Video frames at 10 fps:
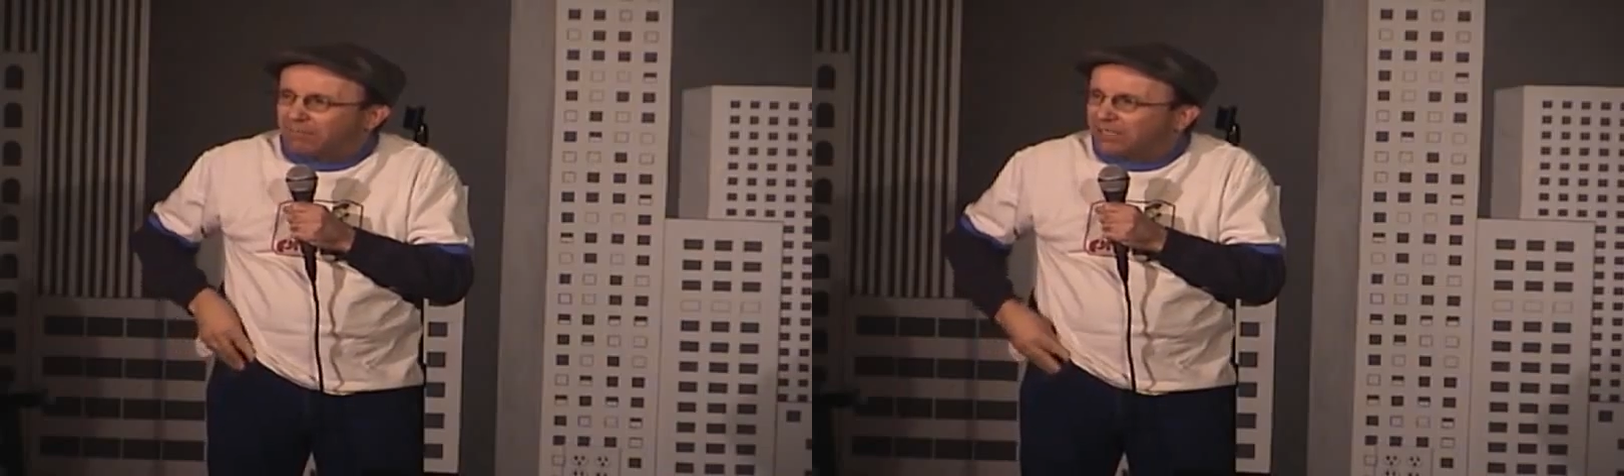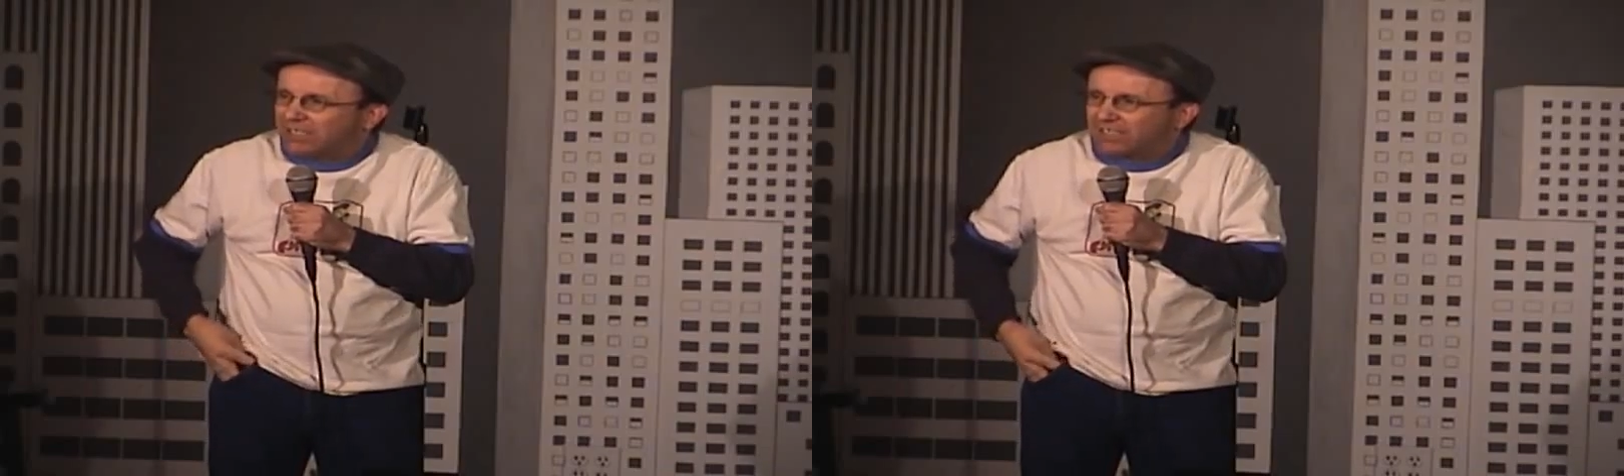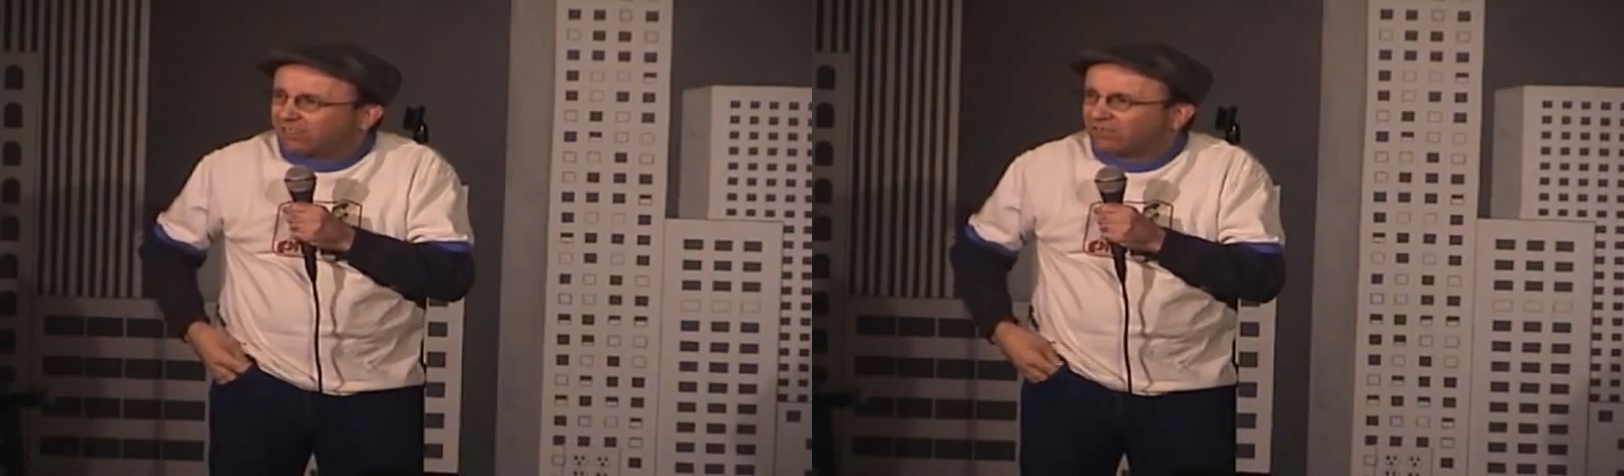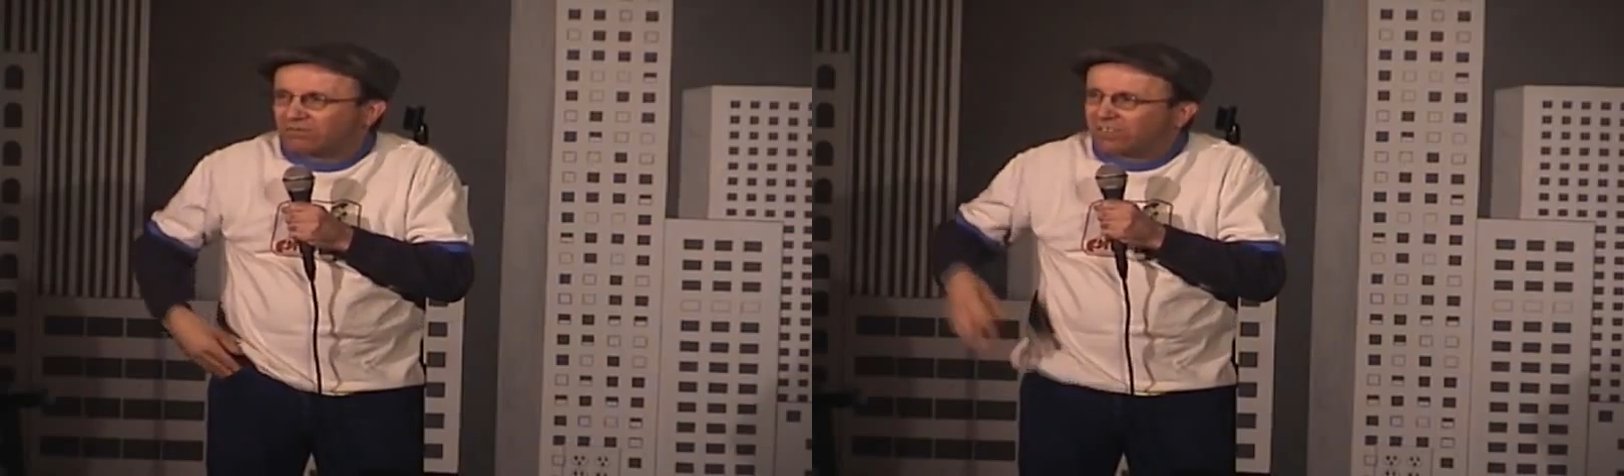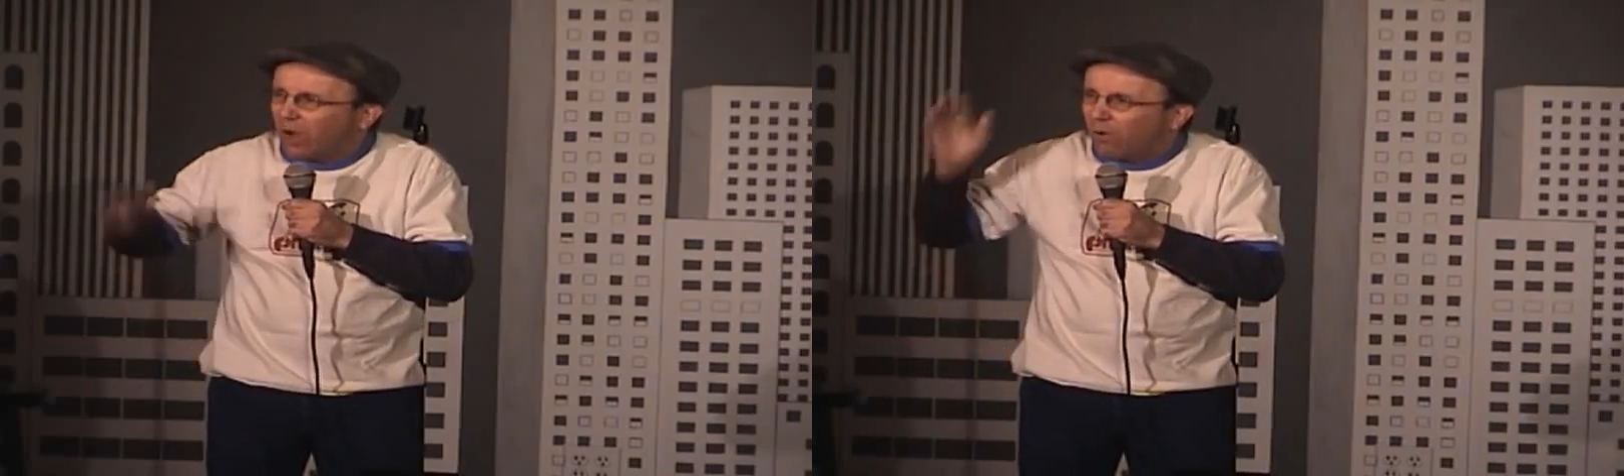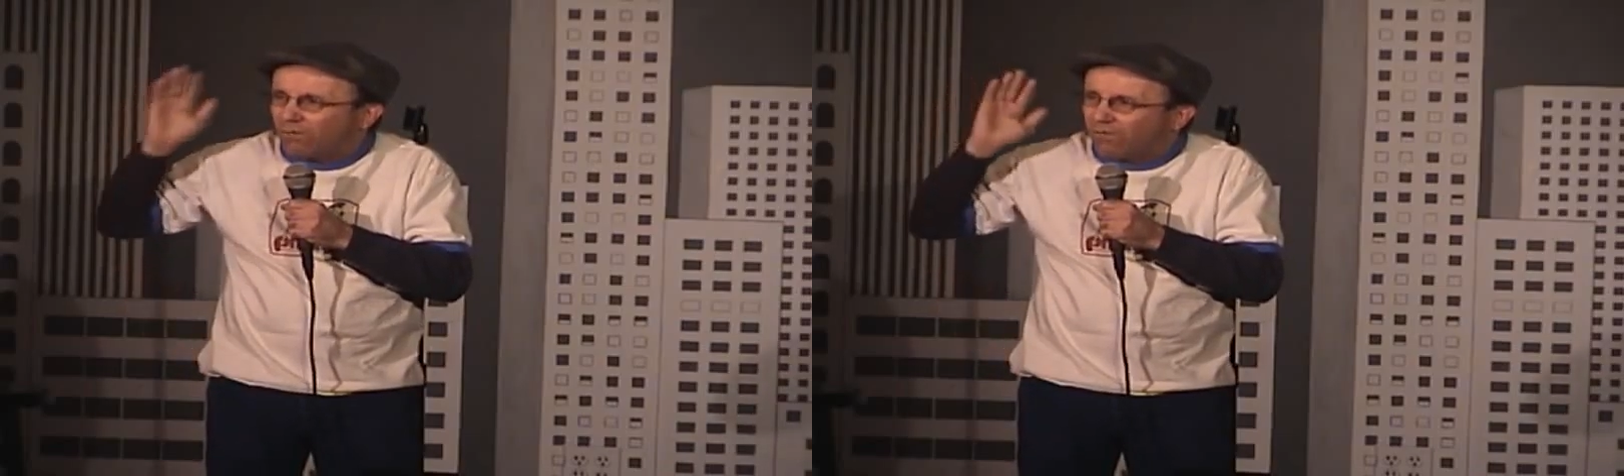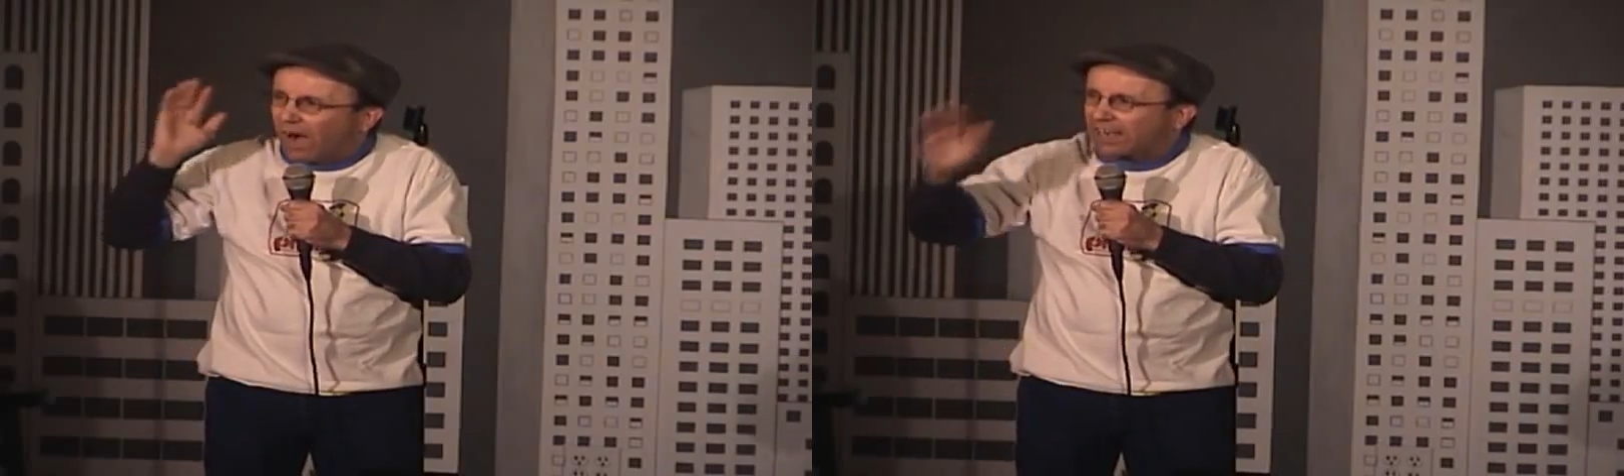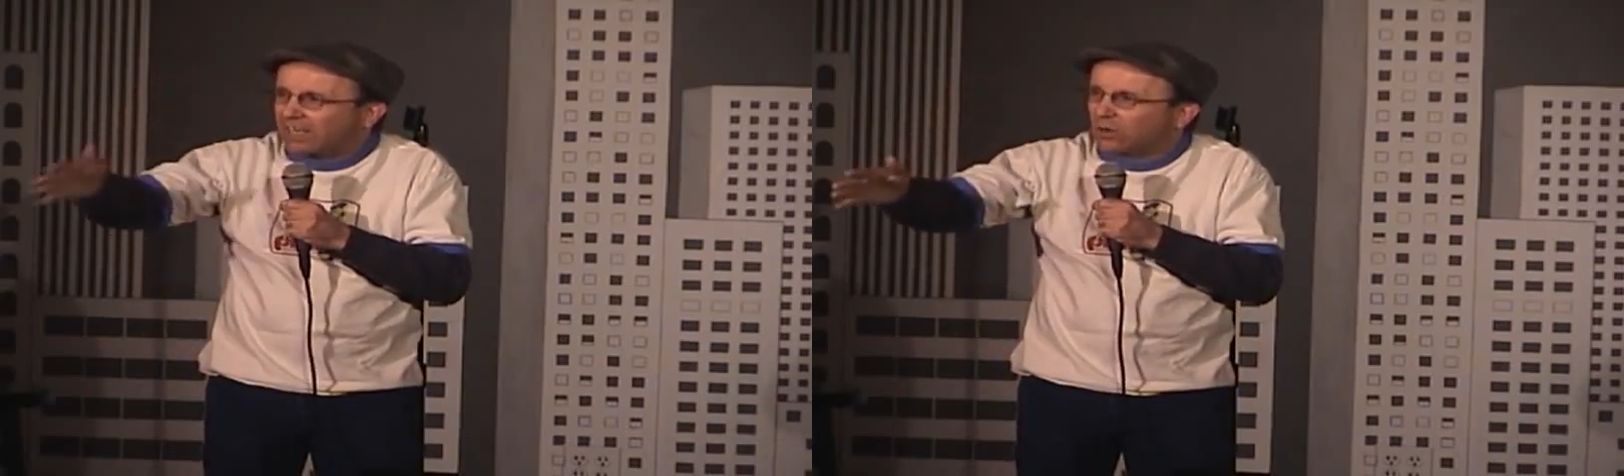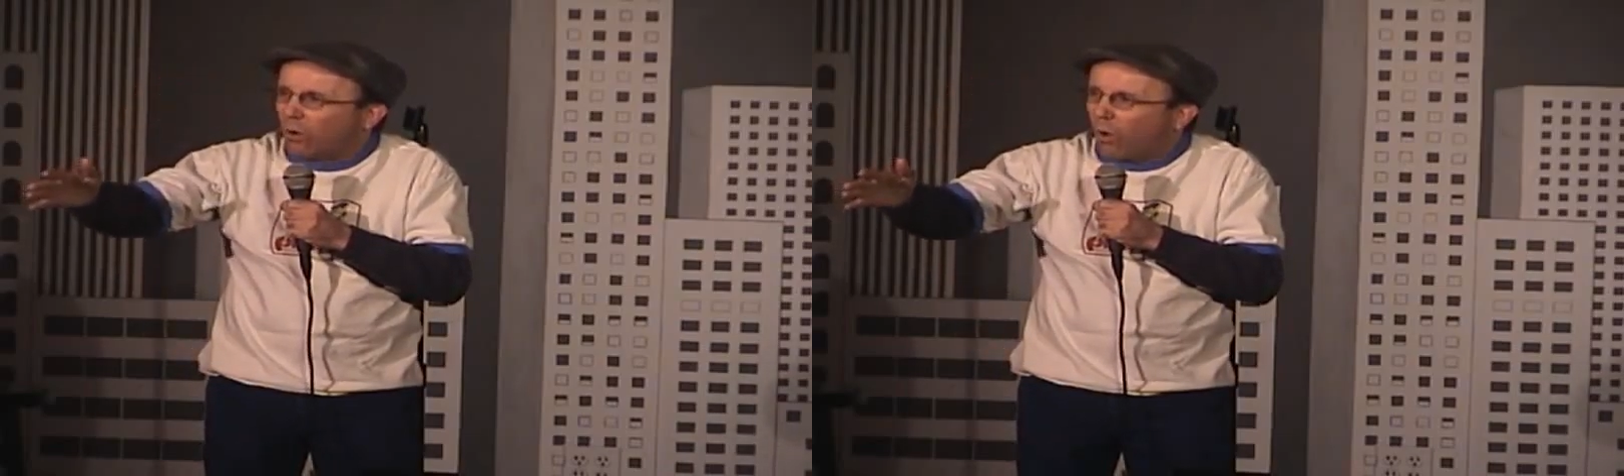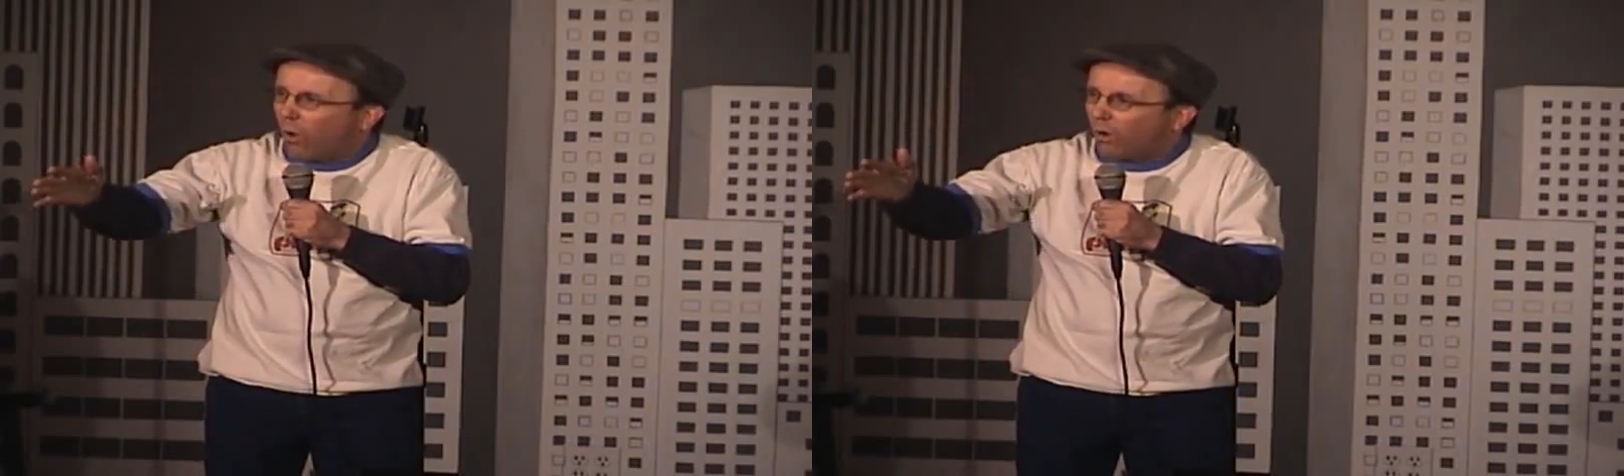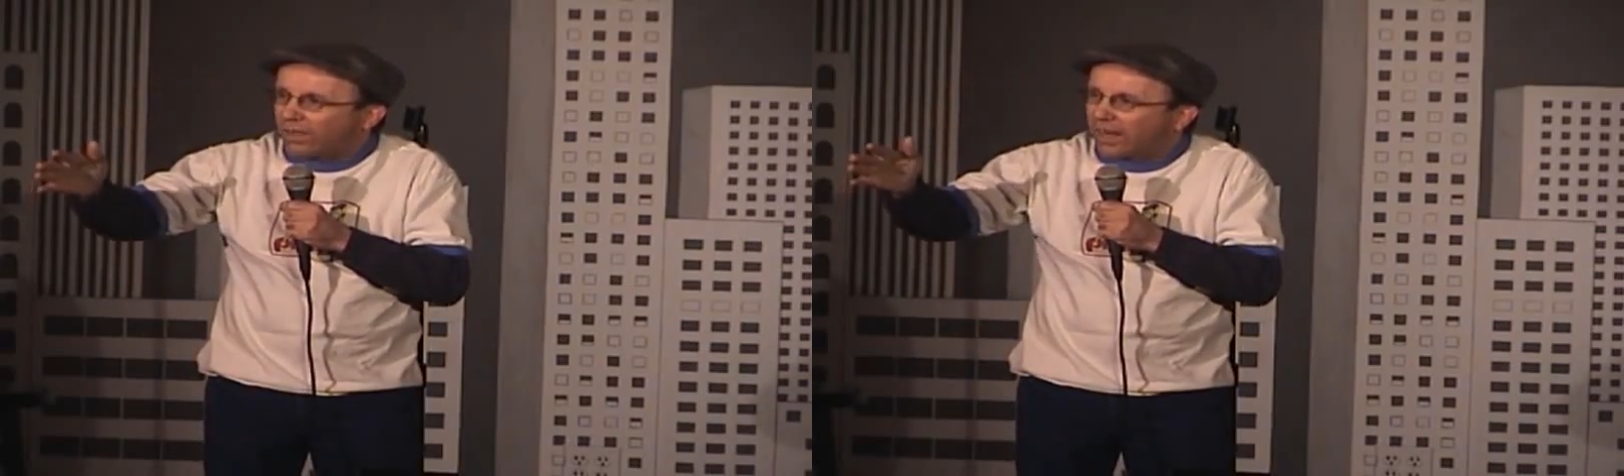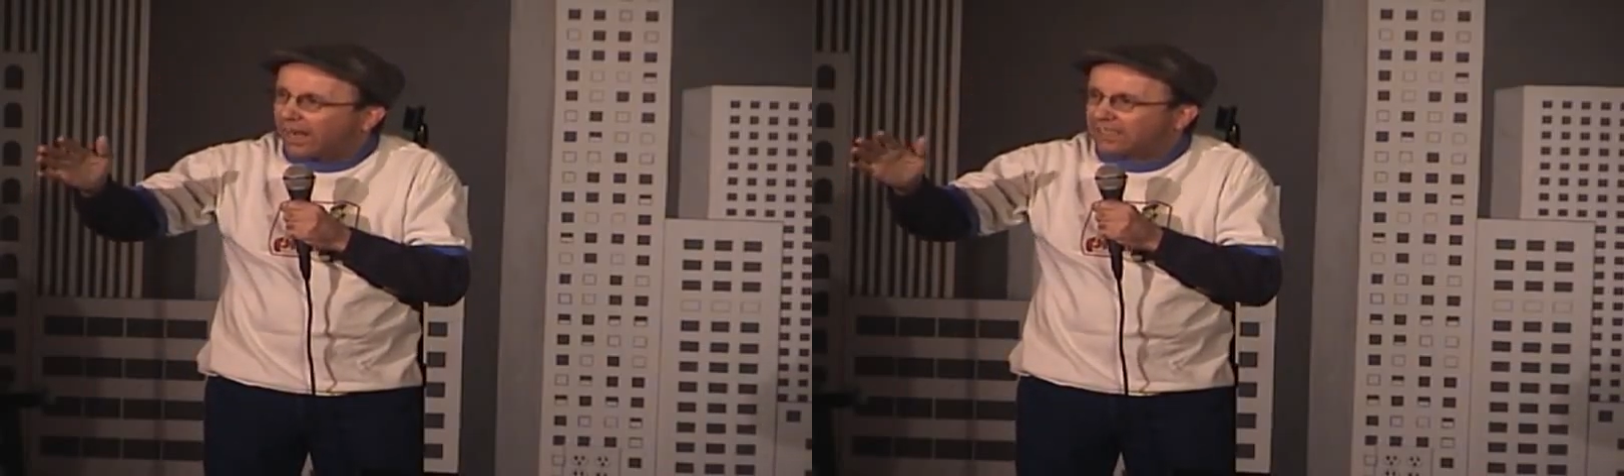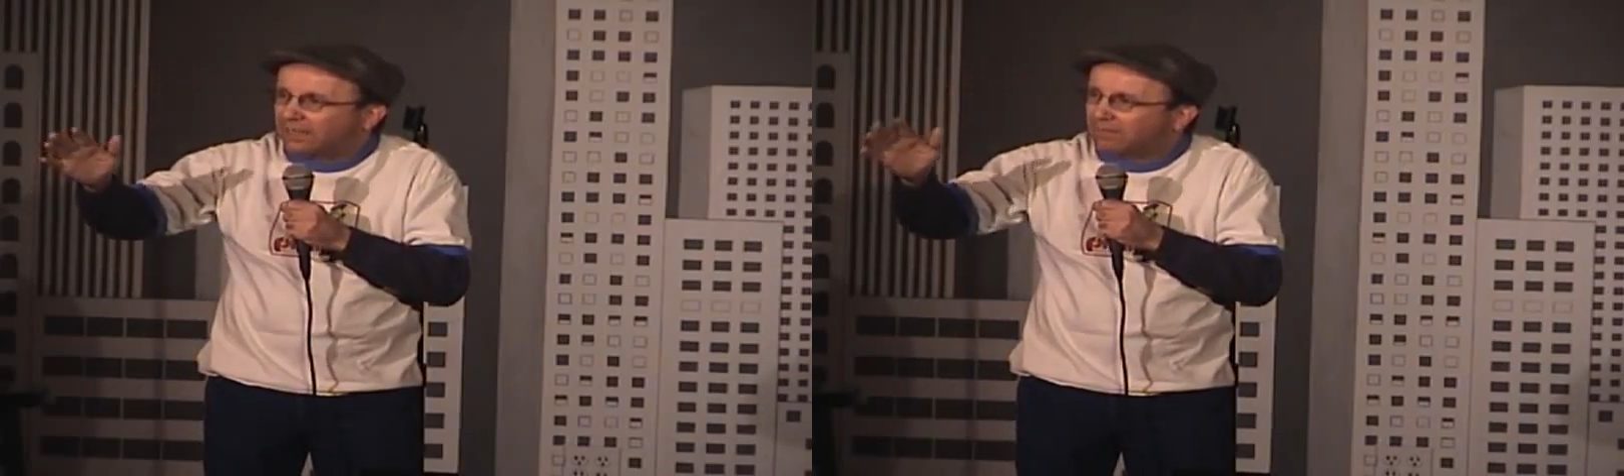That'd be just so fucking cool, you know.